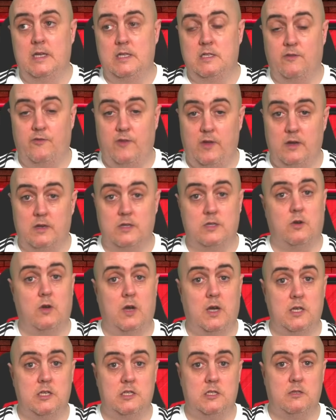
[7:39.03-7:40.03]
So fingers
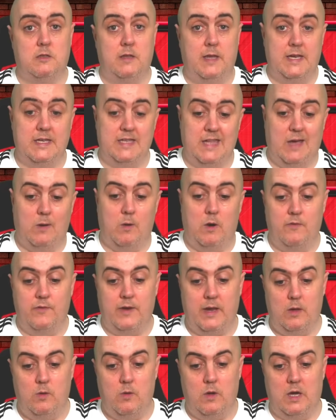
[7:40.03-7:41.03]
crossed. It is now over
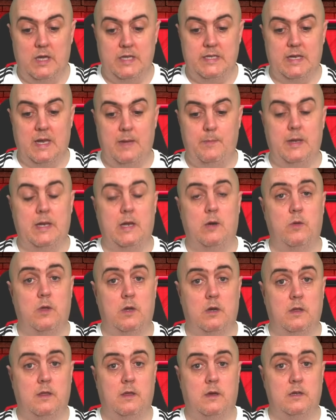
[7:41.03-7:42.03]
to you guys. Let me know
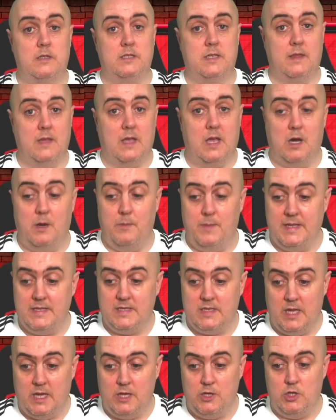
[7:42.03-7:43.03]
your thoughts in the comment
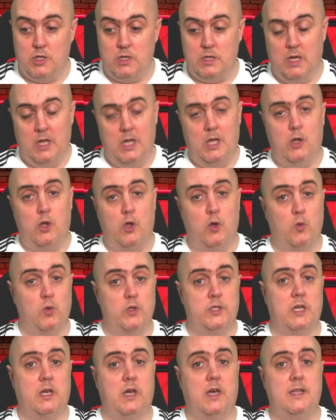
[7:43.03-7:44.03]
section. Who
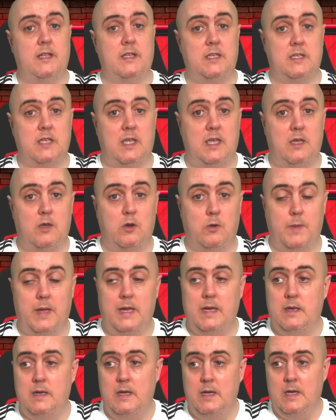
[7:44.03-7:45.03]
would you like to see come
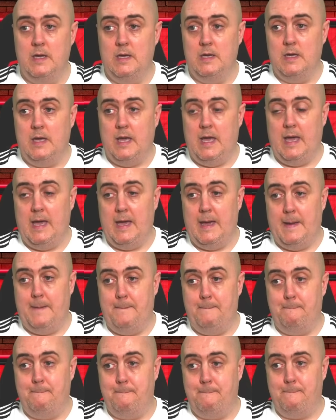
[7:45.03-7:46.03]
in?
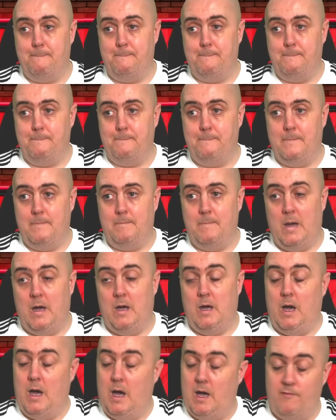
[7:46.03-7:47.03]
Um,
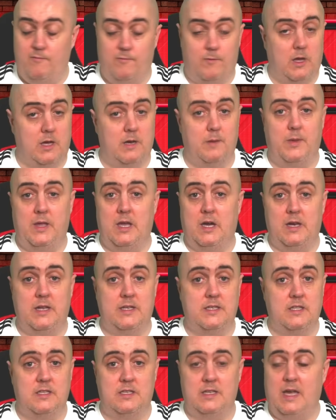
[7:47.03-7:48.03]
I've got to be
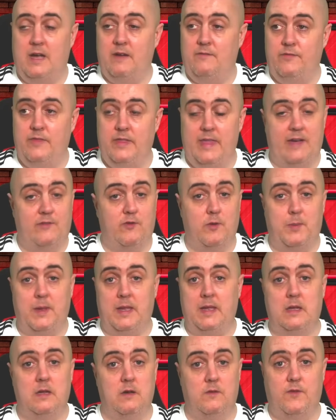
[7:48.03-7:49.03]
honest and say I've never
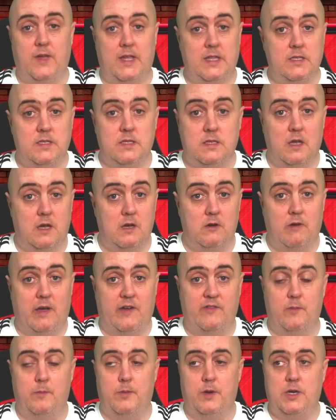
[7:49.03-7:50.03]
been convinced on
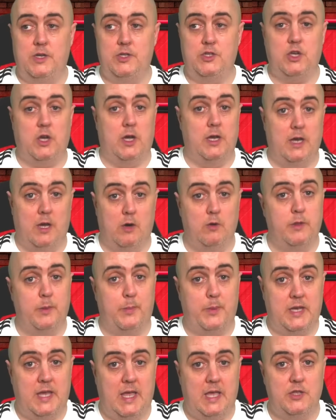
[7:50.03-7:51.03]
Gravenberch. I know the
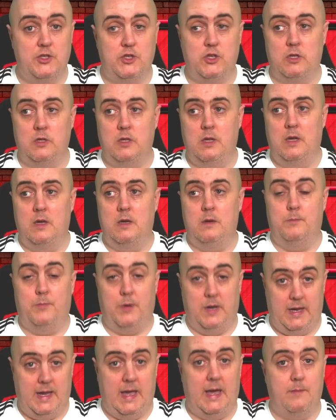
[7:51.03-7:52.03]
potential,
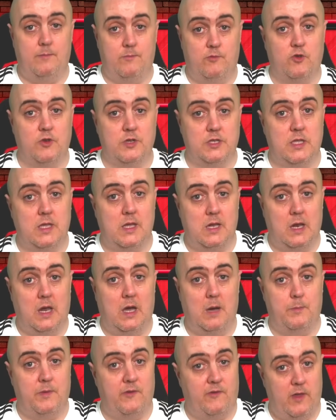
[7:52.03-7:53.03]
but I am trusting
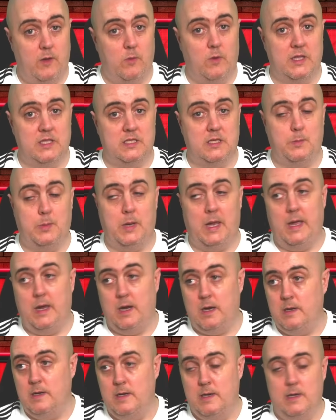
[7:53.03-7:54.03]
Klopp. If he wants the
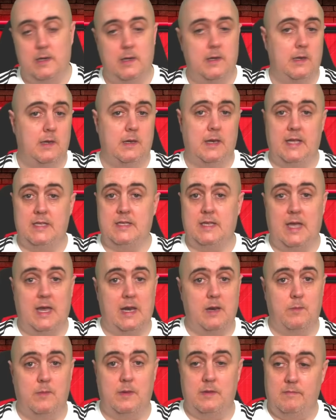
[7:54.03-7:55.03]
player, let's
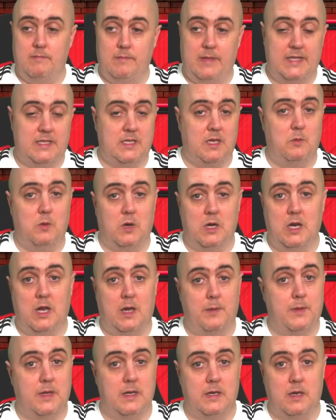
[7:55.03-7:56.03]
get him and let's see what
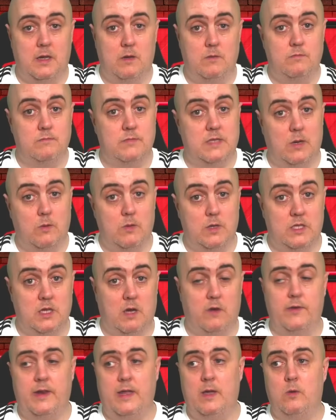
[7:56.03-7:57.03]
Klopp can do. So it's
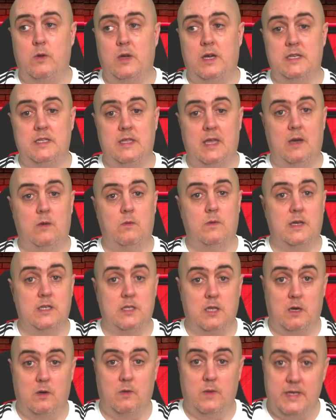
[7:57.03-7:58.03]
over to you guys now.
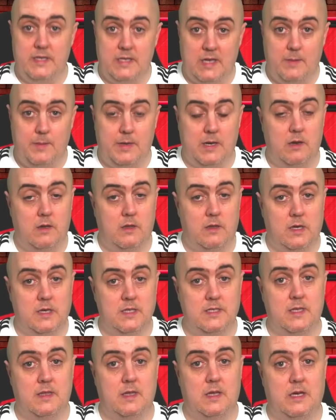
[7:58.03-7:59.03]
As always, let me know your
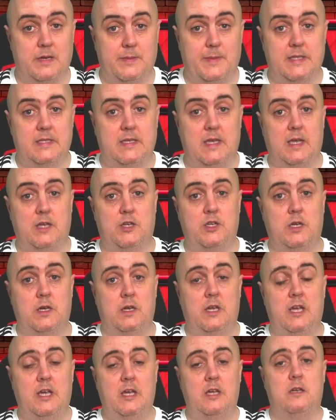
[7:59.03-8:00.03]
thoughts in the comment
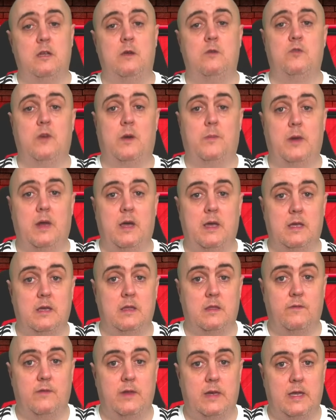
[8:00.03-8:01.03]
section. Do drop a like
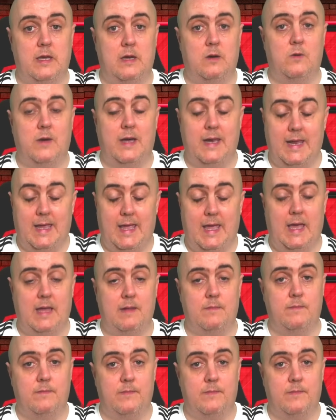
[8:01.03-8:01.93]
on the video. And again,